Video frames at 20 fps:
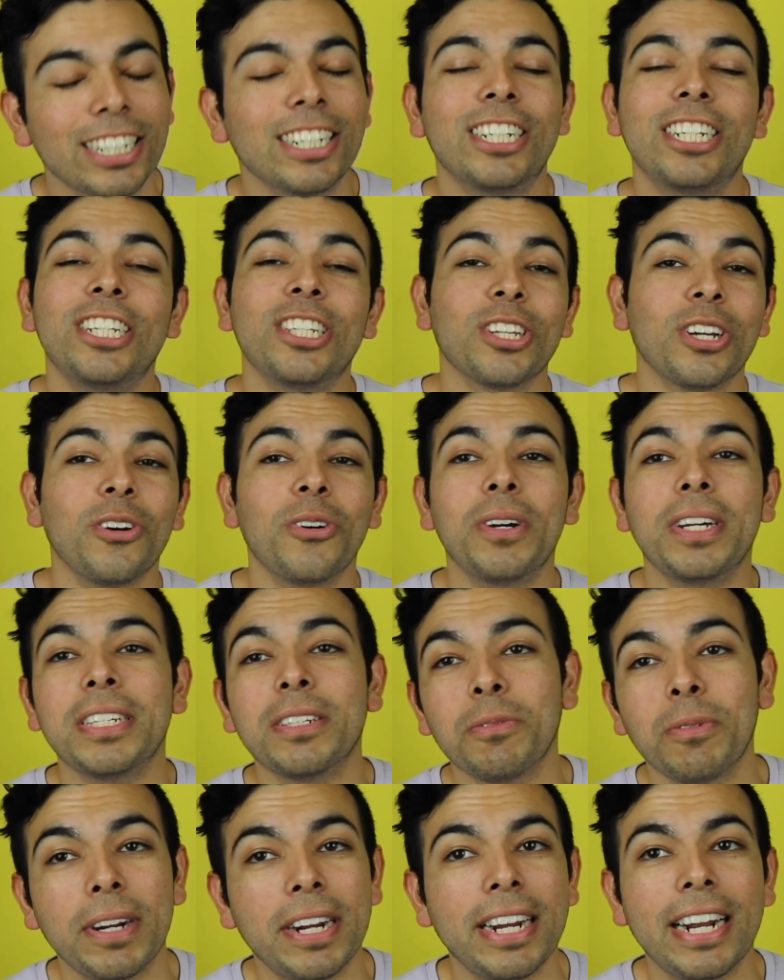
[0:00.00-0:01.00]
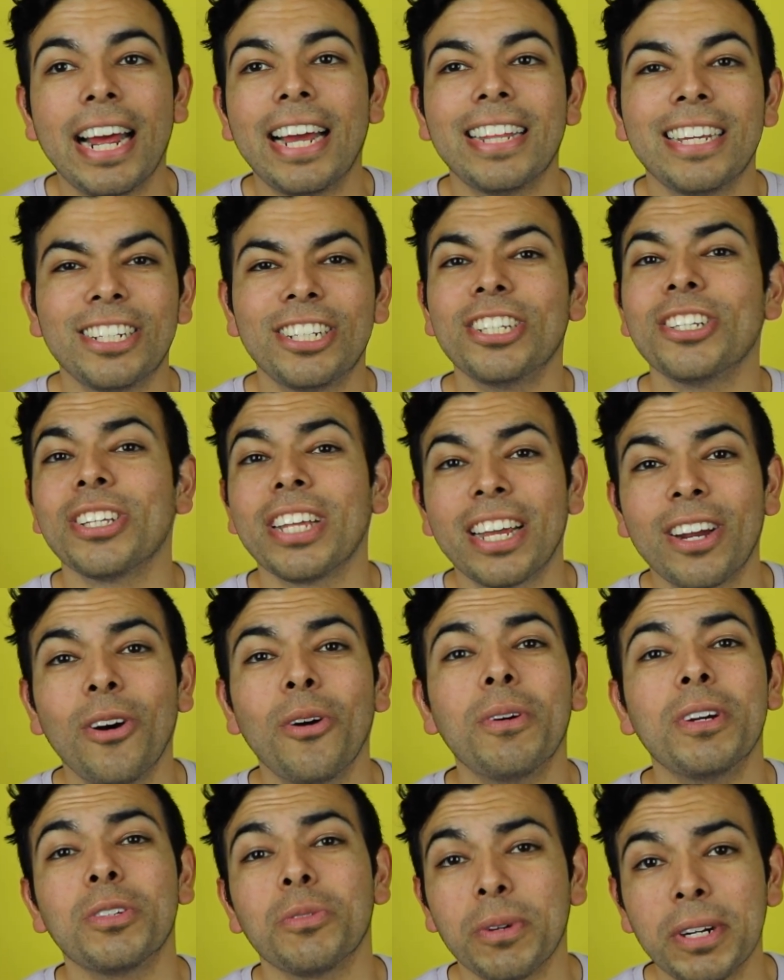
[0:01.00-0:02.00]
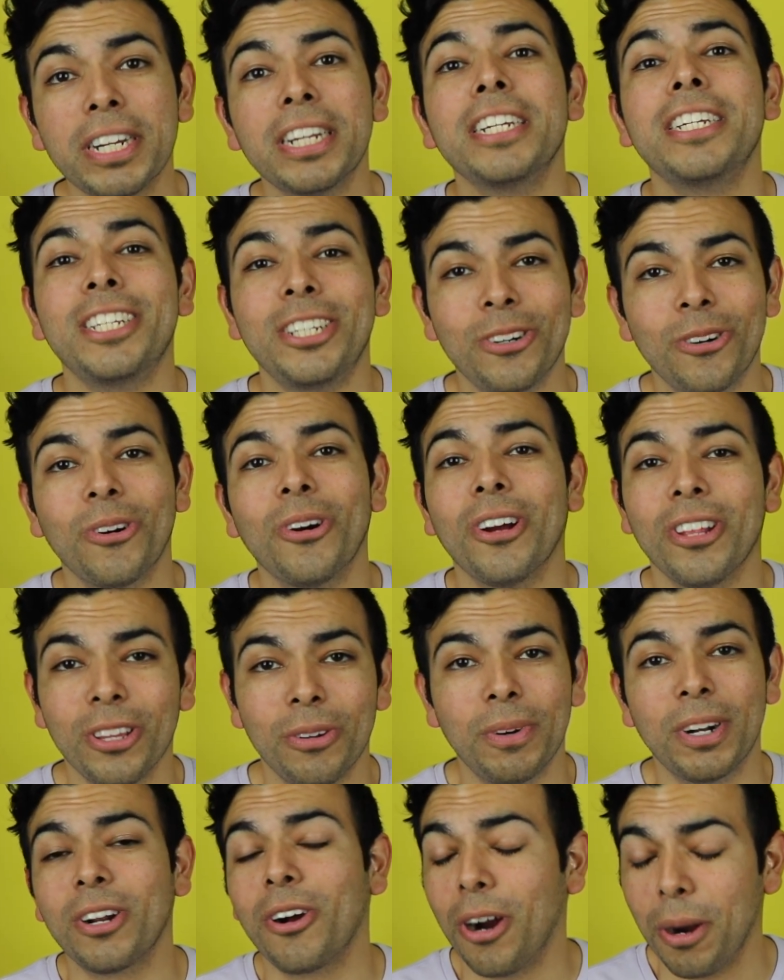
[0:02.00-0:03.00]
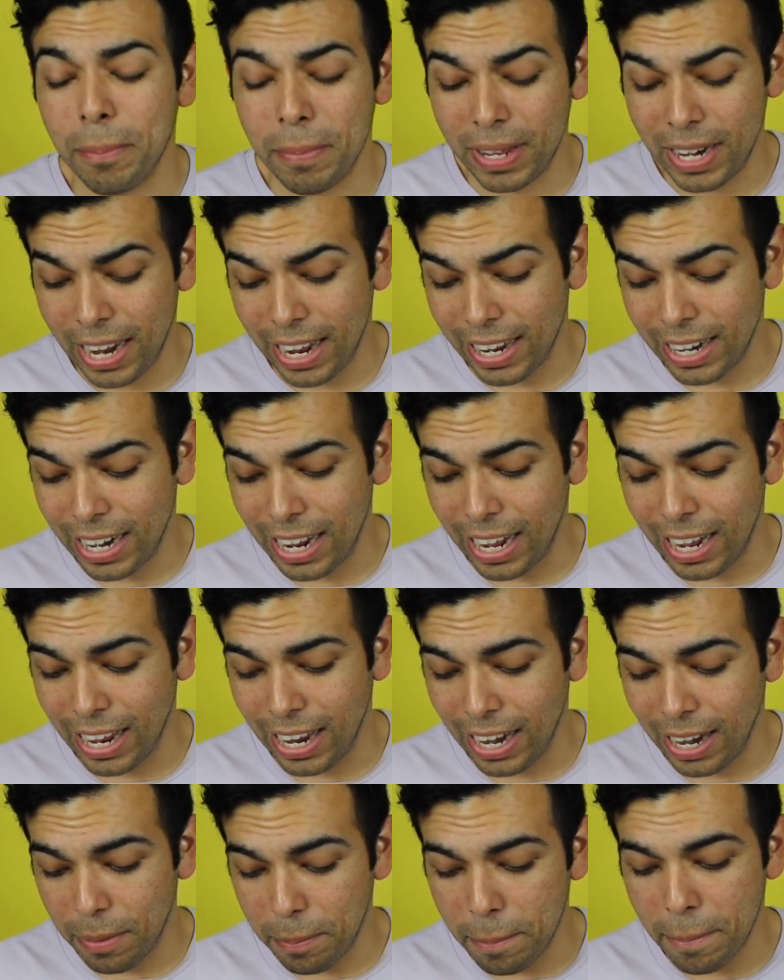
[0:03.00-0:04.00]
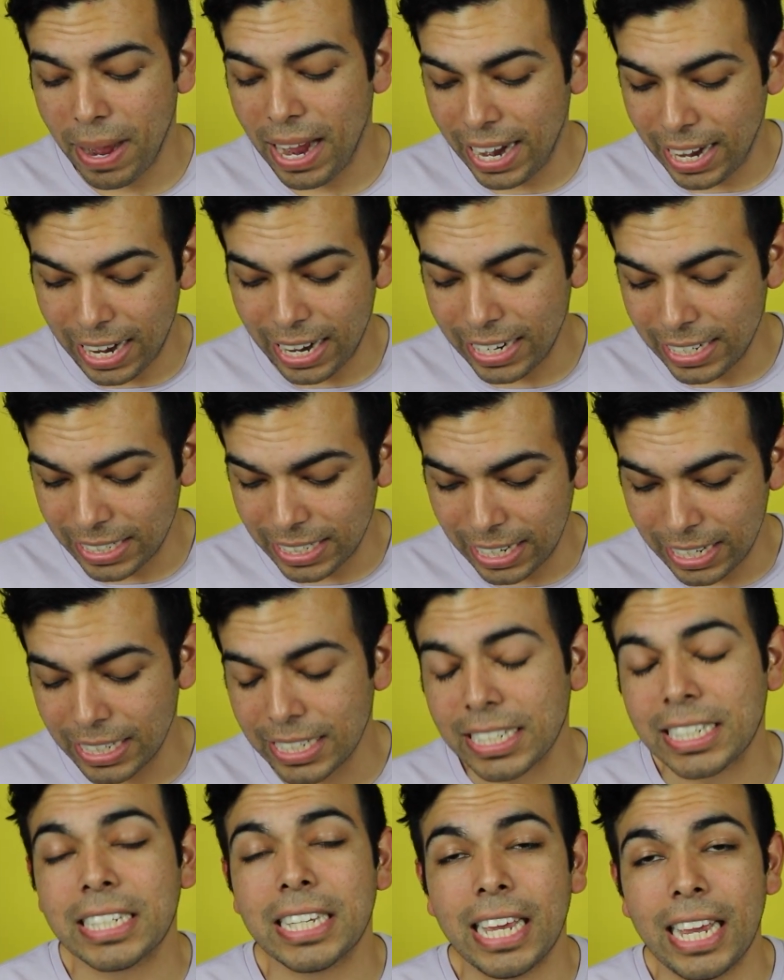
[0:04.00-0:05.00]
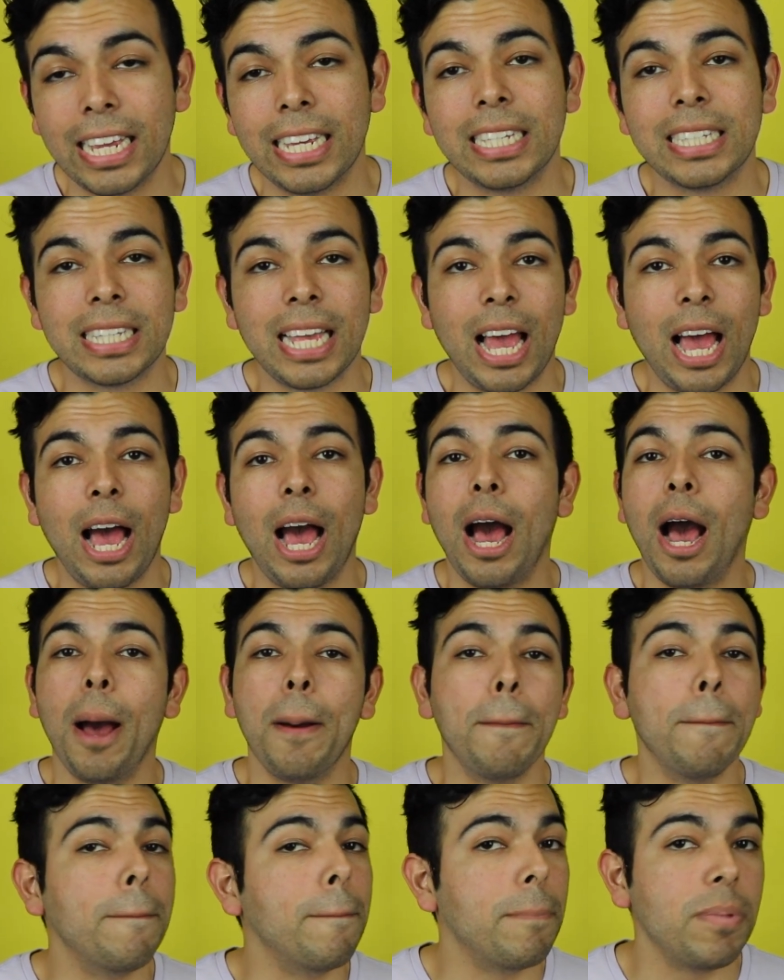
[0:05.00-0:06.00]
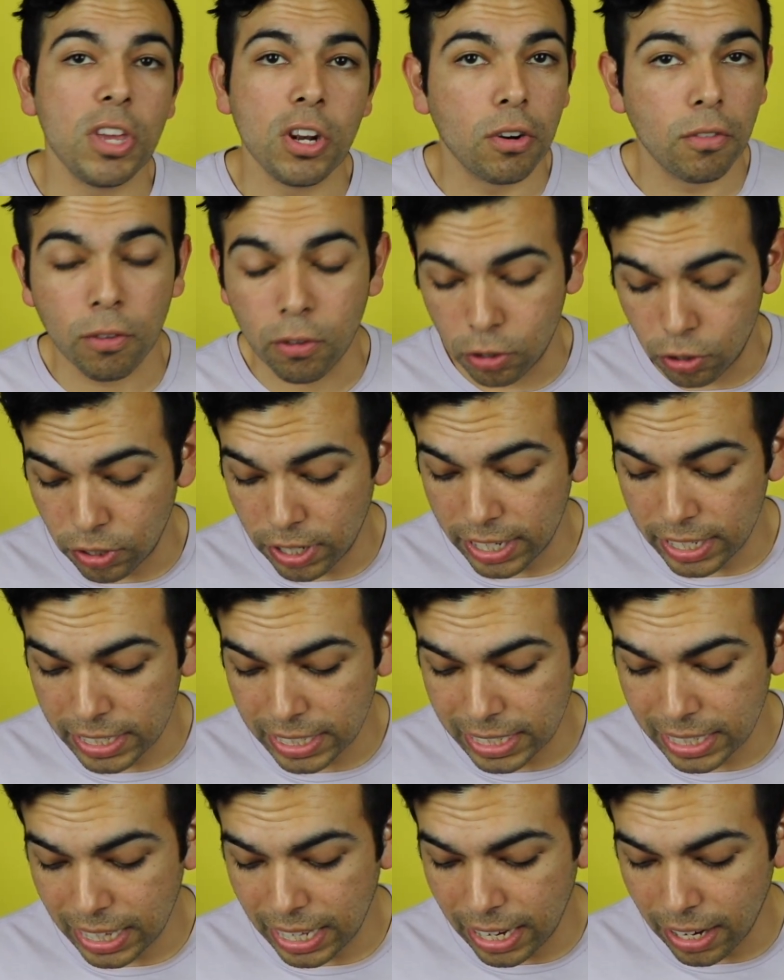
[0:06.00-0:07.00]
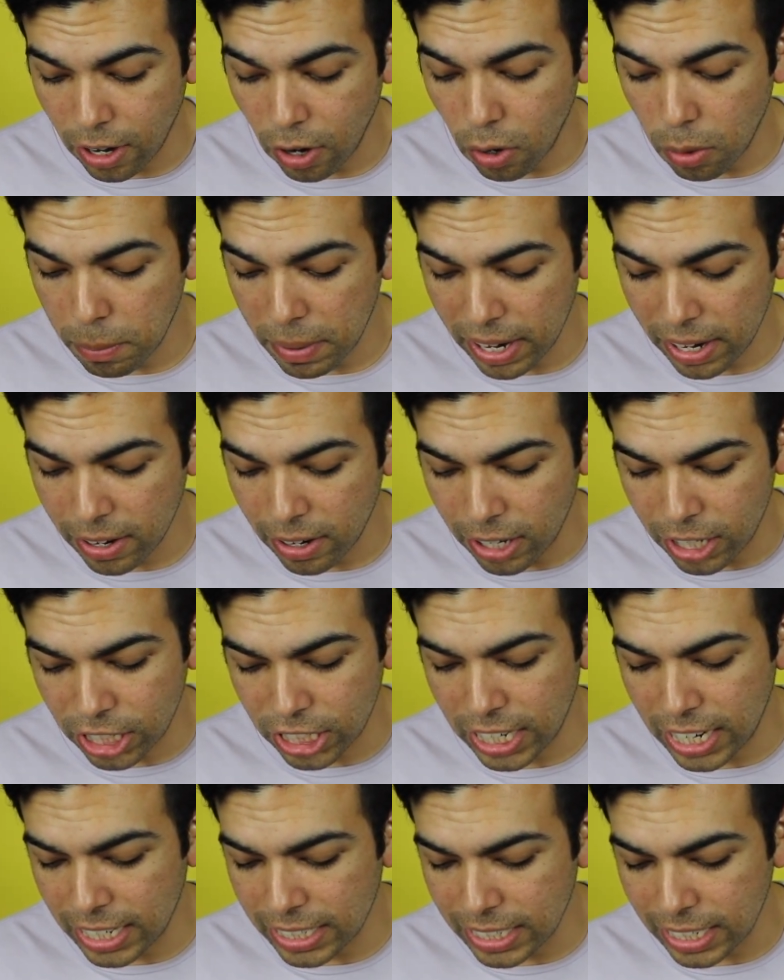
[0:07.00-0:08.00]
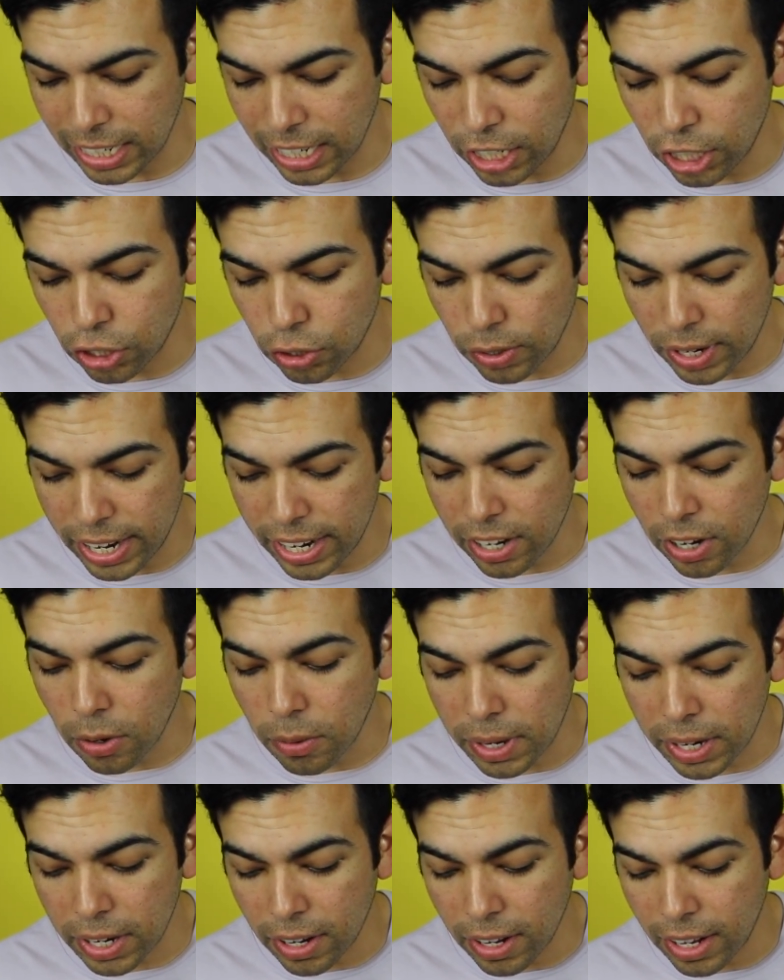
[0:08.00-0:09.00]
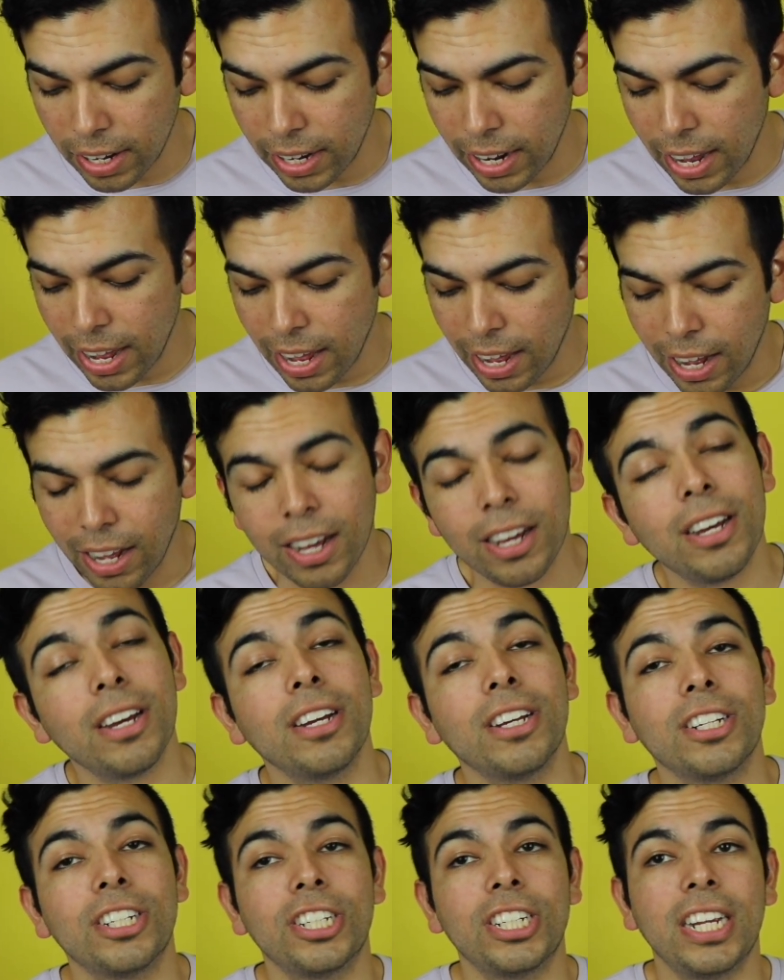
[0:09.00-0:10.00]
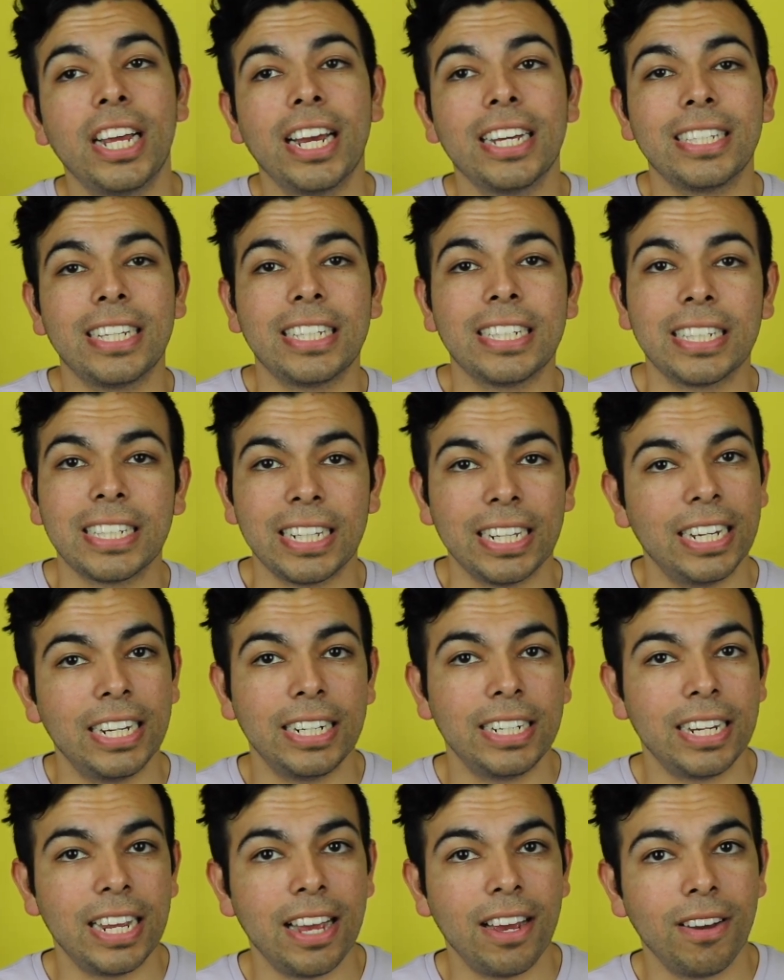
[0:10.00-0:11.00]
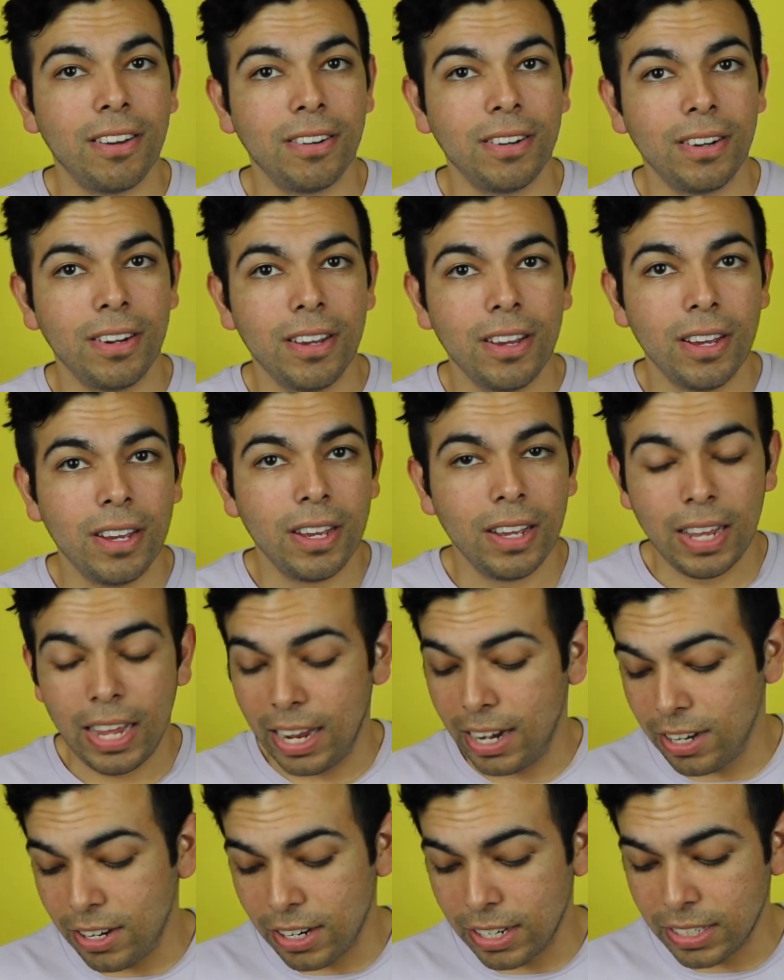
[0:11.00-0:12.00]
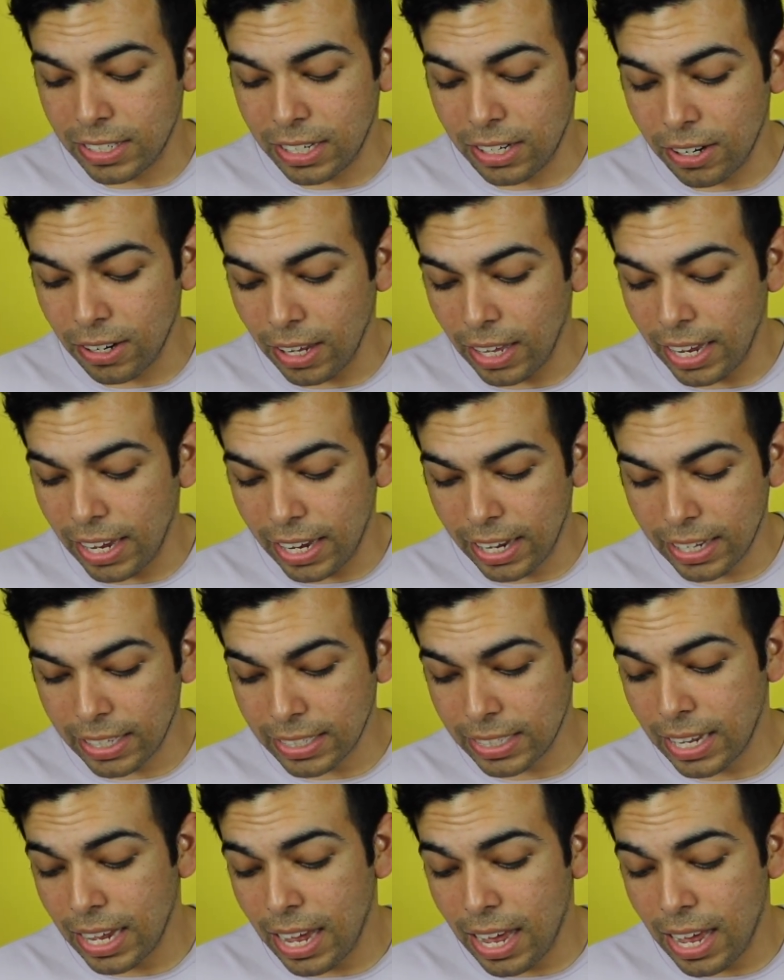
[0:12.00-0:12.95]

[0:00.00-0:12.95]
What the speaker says: she's always wearing, I think she's like always wearing Dior on the red carpet, and might I say, this is a beautiful dress. Like, oh my gosh, it has like a train going on. She has a slit down and you can see her legs.